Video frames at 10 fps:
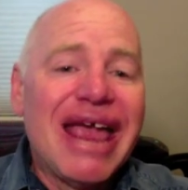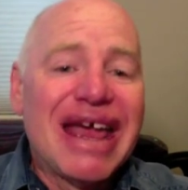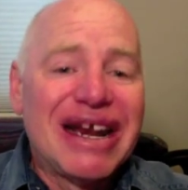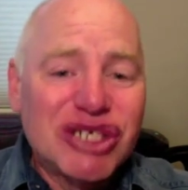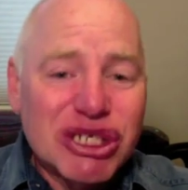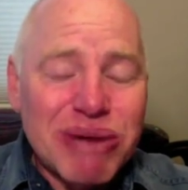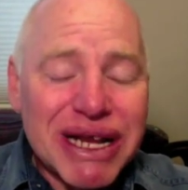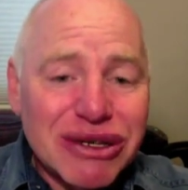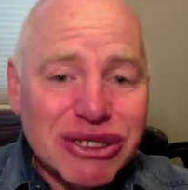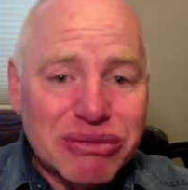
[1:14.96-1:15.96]
And I
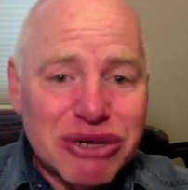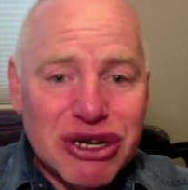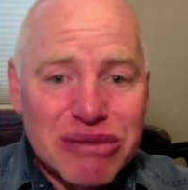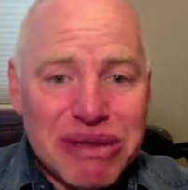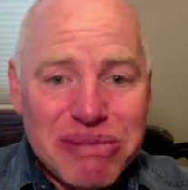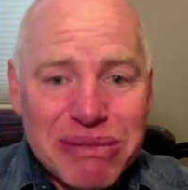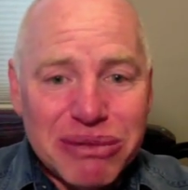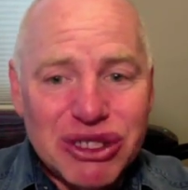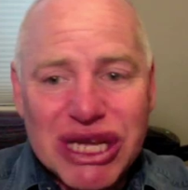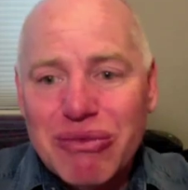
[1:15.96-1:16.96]
suspect there's going to be
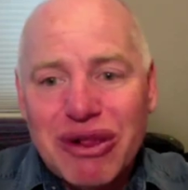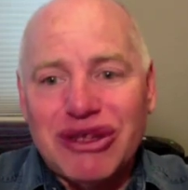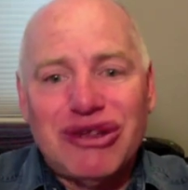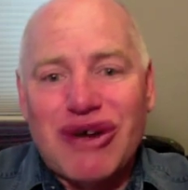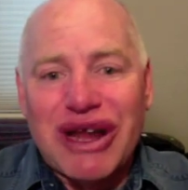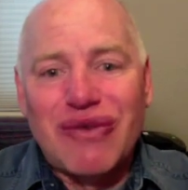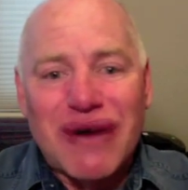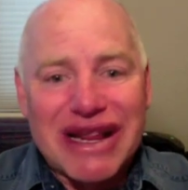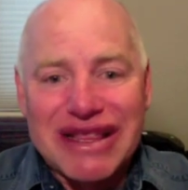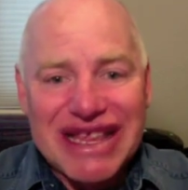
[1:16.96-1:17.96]
people say, "Well, no, I don't
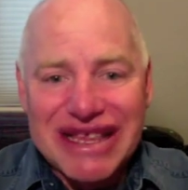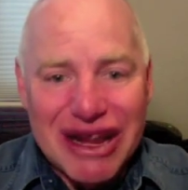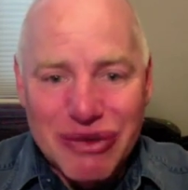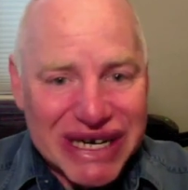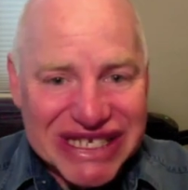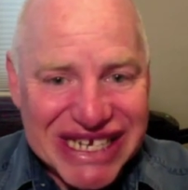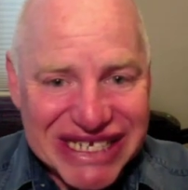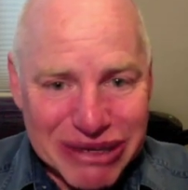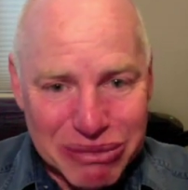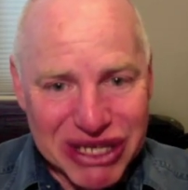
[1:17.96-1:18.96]
want to. I don't want to see
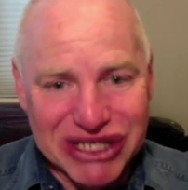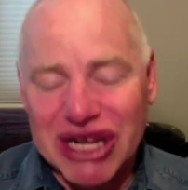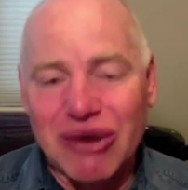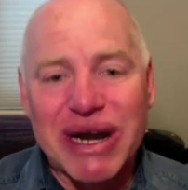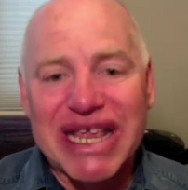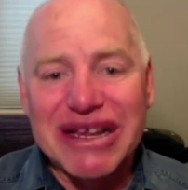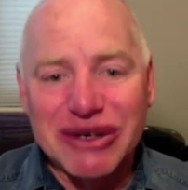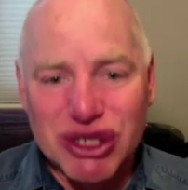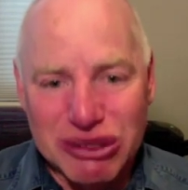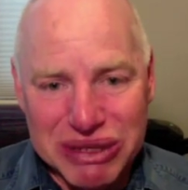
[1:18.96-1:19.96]
some of this. I don't want to hear
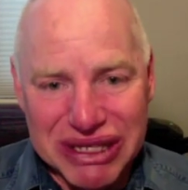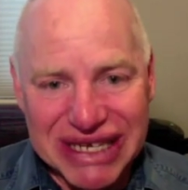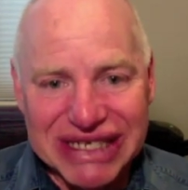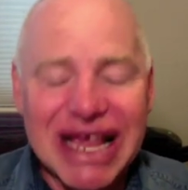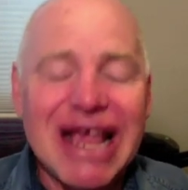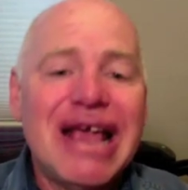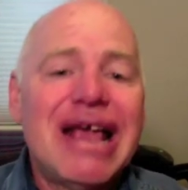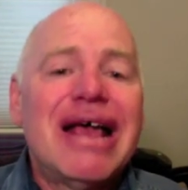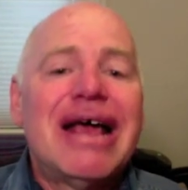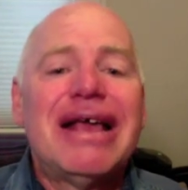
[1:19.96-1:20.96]
some of this."
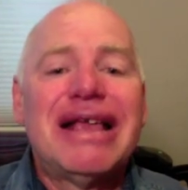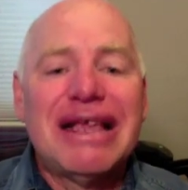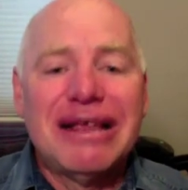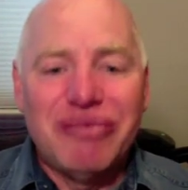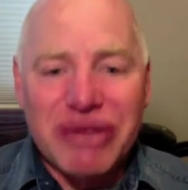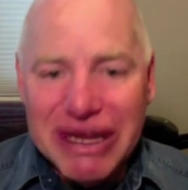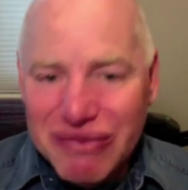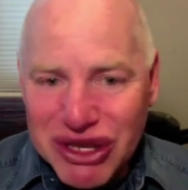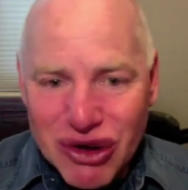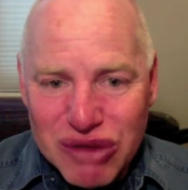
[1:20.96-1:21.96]

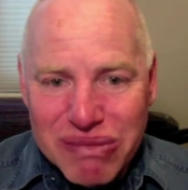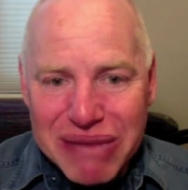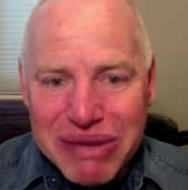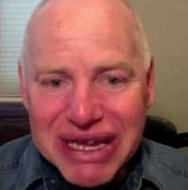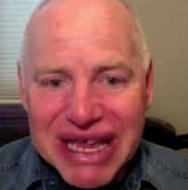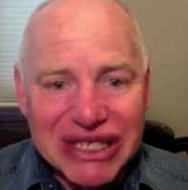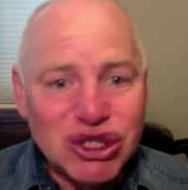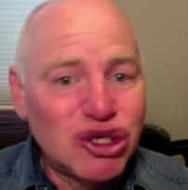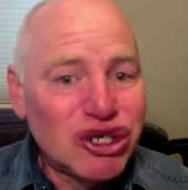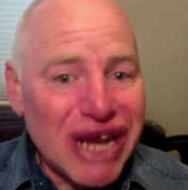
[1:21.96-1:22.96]
Even though it may be
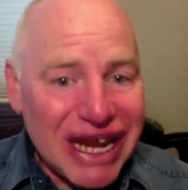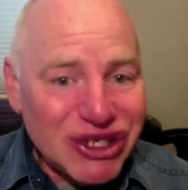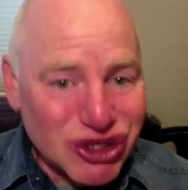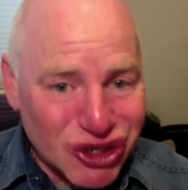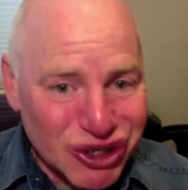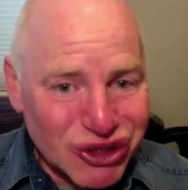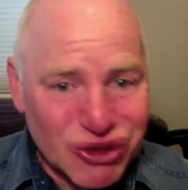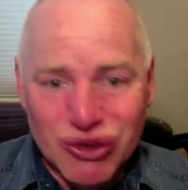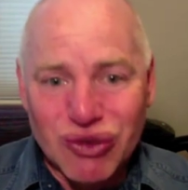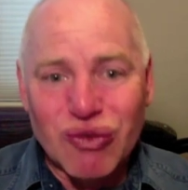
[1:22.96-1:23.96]
against your nature
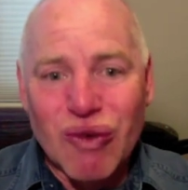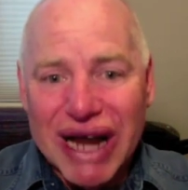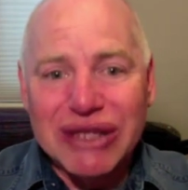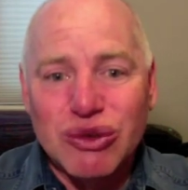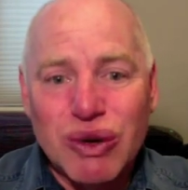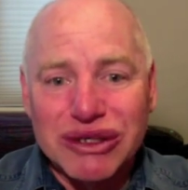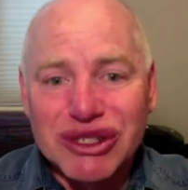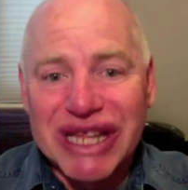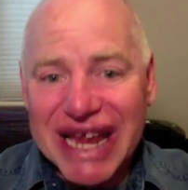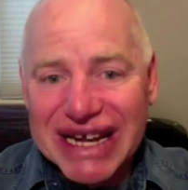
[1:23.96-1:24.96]
to want to
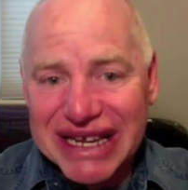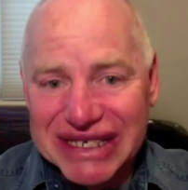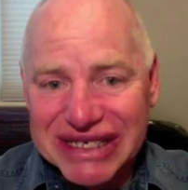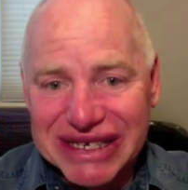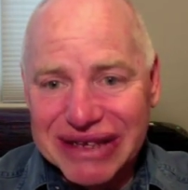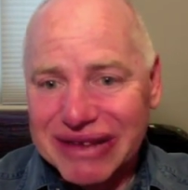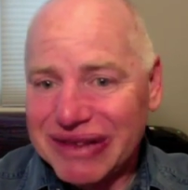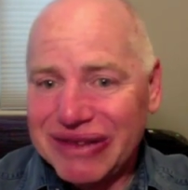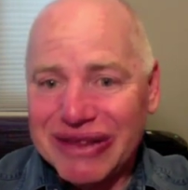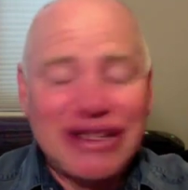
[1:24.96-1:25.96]
understand this,
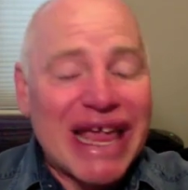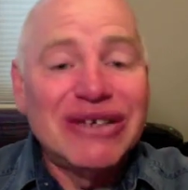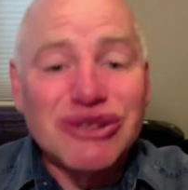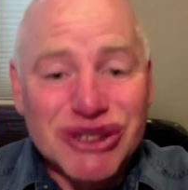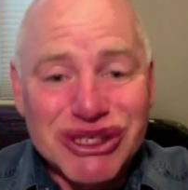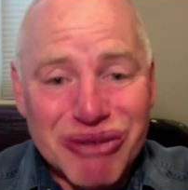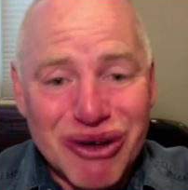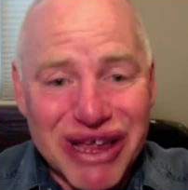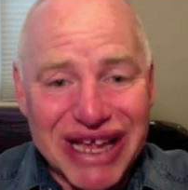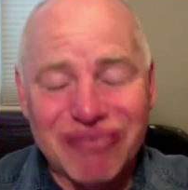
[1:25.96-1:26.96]
the dangers of
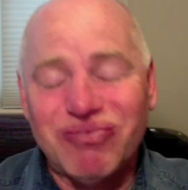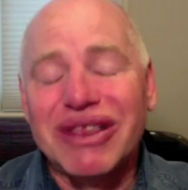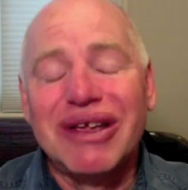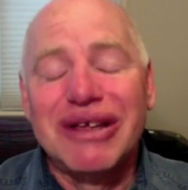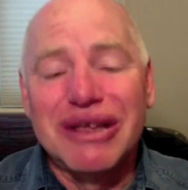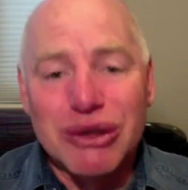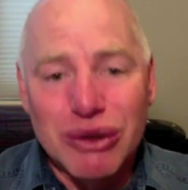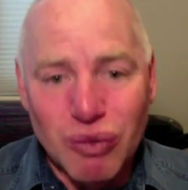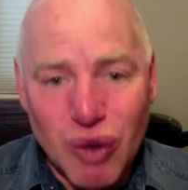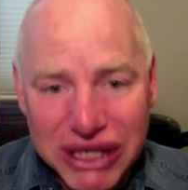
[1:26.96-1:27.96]
smoking,
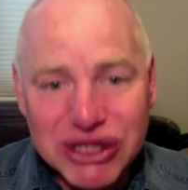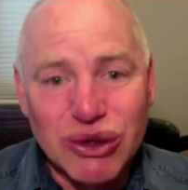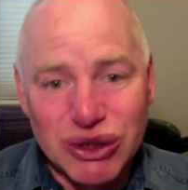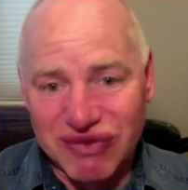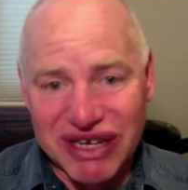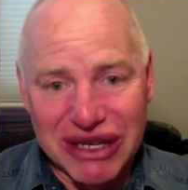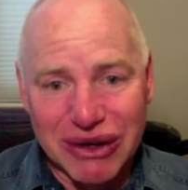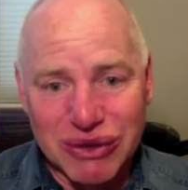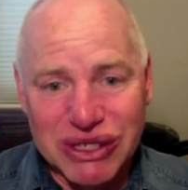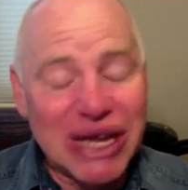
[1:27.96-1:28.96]
watch those
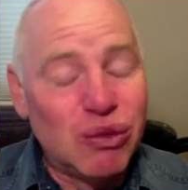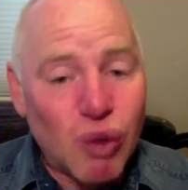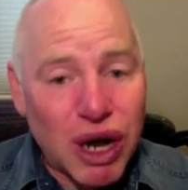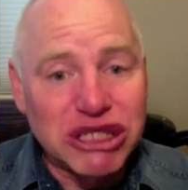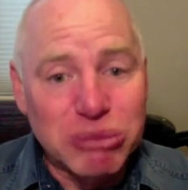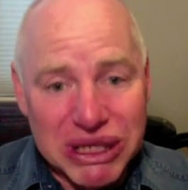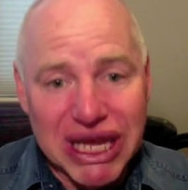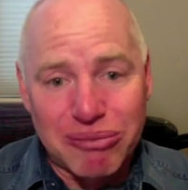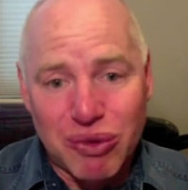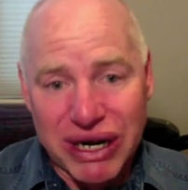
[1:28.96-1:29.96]
videos and watch them at
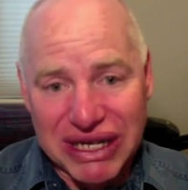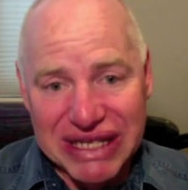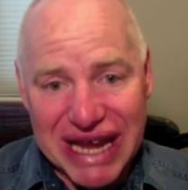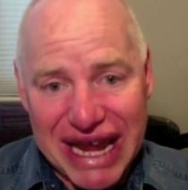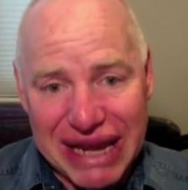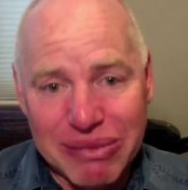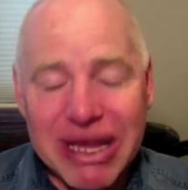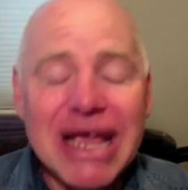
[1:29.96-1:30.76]
that point in time